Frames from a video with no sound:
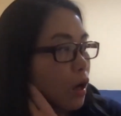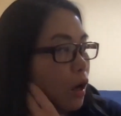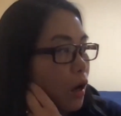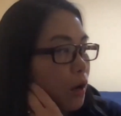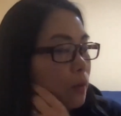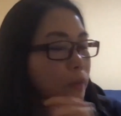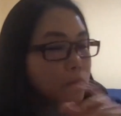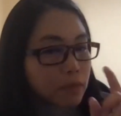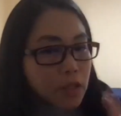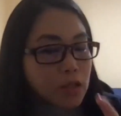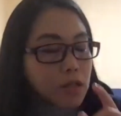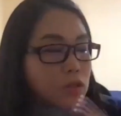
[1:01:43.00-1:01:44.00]
Um,
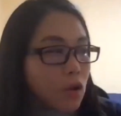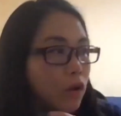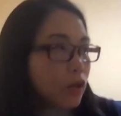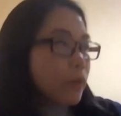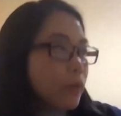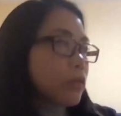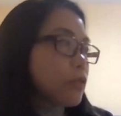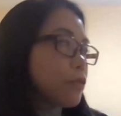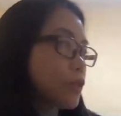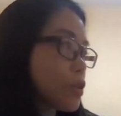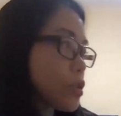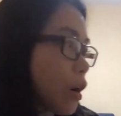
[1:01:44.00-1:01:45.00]
this is talking about the
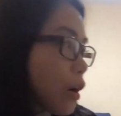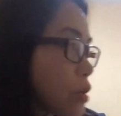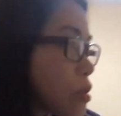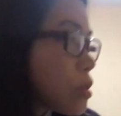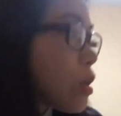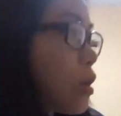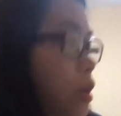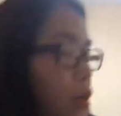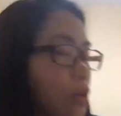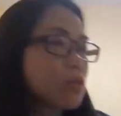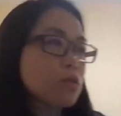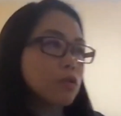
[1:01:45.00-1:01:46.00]
first SARS.
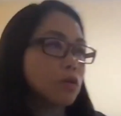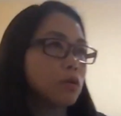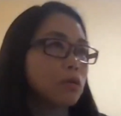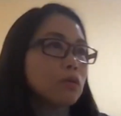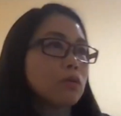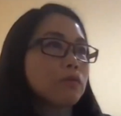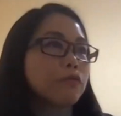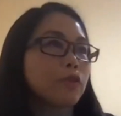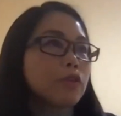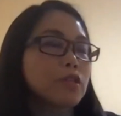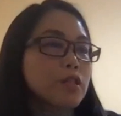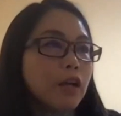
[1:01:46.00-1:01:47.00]
So for
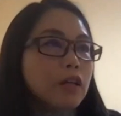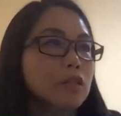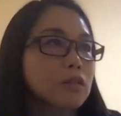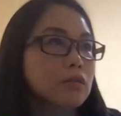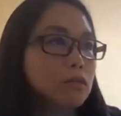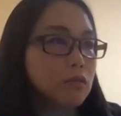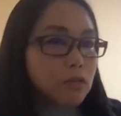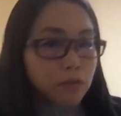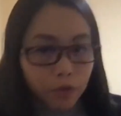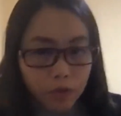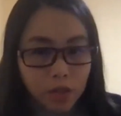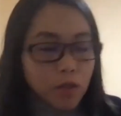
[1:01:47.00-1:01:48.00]
the second,
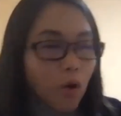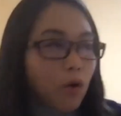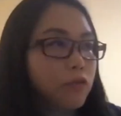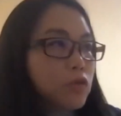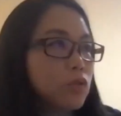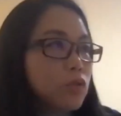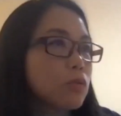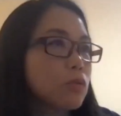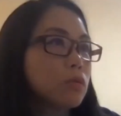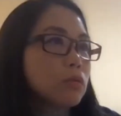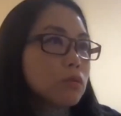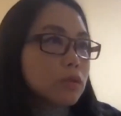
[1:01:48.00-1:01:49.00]
for this
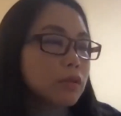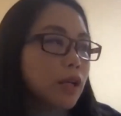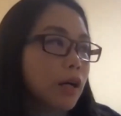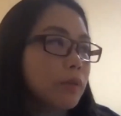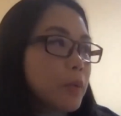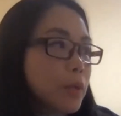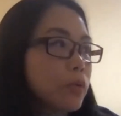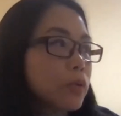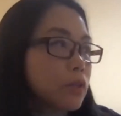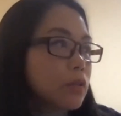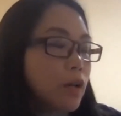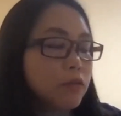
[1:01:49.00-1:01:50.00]
COV2, yeah,
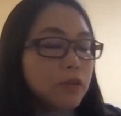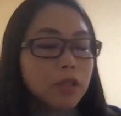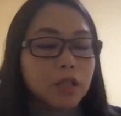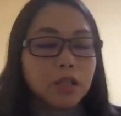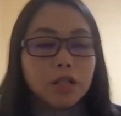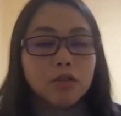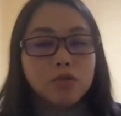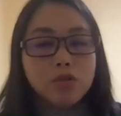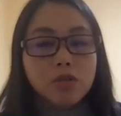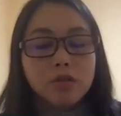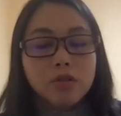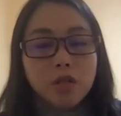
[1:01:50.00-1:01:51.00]
people definitely need to
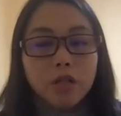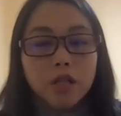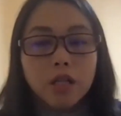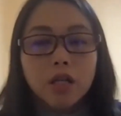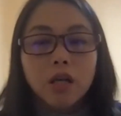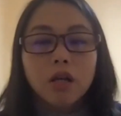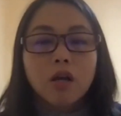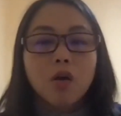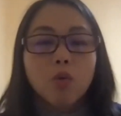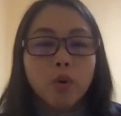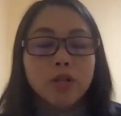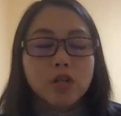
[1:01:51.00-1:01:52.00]
still study
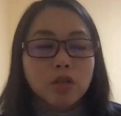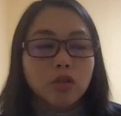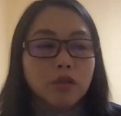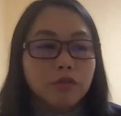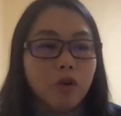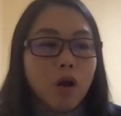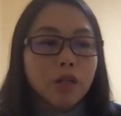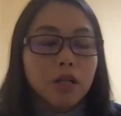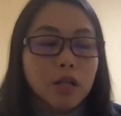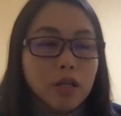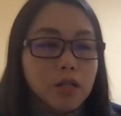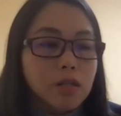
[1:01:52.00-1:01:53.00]
which interferon it
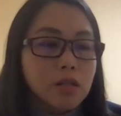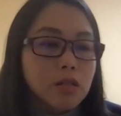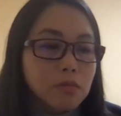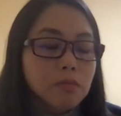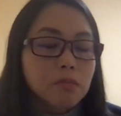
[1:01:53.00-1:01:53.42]
is.